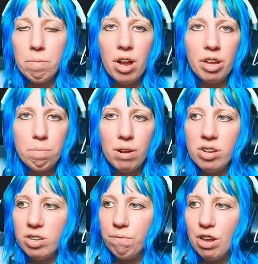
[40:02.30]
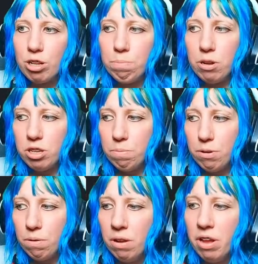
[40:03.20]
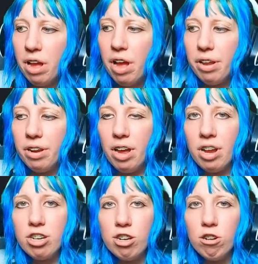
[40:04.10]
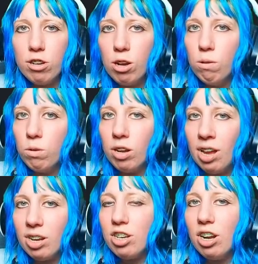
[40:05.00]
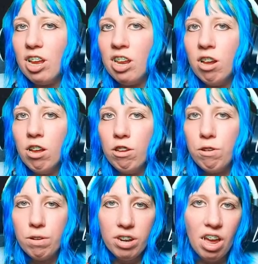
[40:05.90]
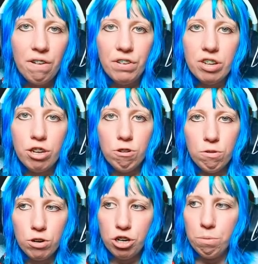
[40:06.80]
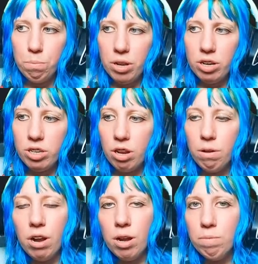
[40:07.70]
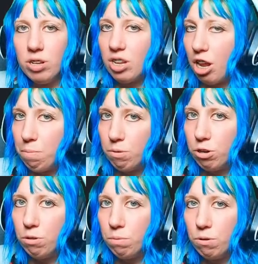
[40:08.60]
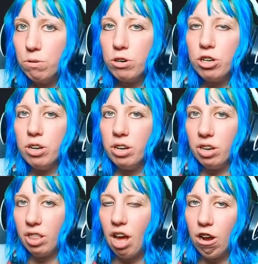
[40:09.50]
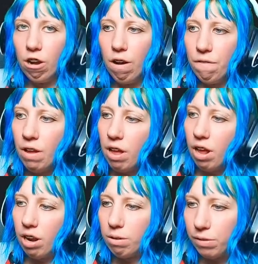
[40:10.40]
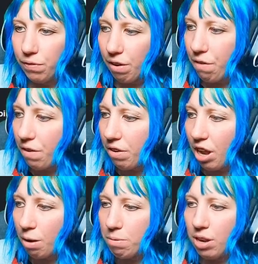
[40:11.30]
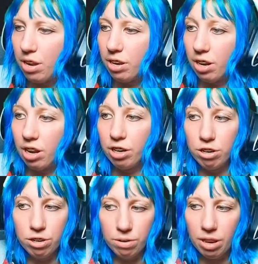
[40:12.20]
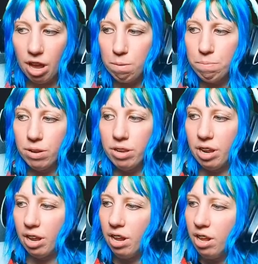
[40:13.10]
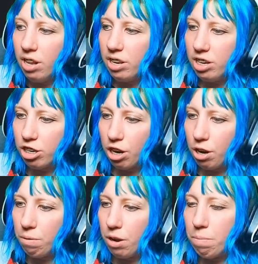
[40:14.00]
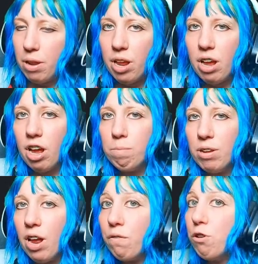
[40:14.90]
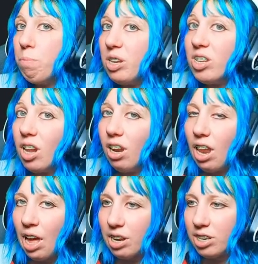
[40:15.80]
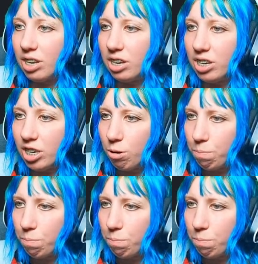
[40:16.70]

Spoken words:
marketplace if that's possible. And I actually got told, actually, you could have it as an auction piece. So I was able to auction that off, and I was very, very happy that I could do that. But yeah, these go up here, and we have to be selected